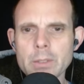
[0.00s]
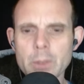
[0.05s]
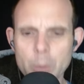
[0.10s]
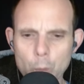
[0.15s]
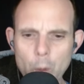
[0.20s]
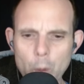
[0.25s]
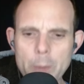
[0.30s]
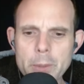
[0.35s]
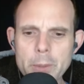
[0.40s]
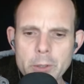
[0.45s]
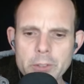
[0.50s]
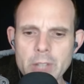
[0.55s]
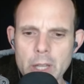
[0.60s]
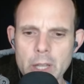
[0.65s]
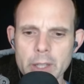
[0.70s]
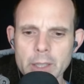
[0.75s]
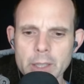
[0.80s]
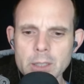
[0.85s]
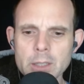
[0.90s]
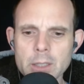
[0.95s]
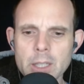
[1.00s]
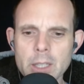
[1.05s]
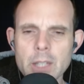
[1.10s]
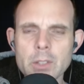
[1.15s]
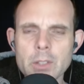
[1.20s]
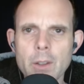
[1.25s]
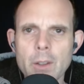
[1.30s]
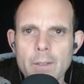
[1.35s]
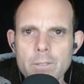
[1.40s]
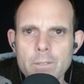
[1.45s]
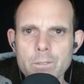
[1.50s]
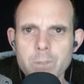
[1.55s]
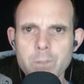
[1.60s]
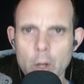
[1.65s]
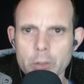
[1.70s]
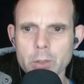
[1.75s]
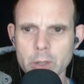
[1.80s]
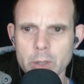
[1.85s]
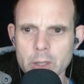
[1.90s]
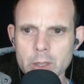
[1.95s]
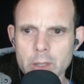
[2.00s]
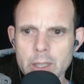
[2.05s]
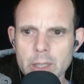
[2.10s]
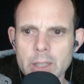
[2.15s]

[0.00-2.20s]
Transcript: What they're selling is falsehood.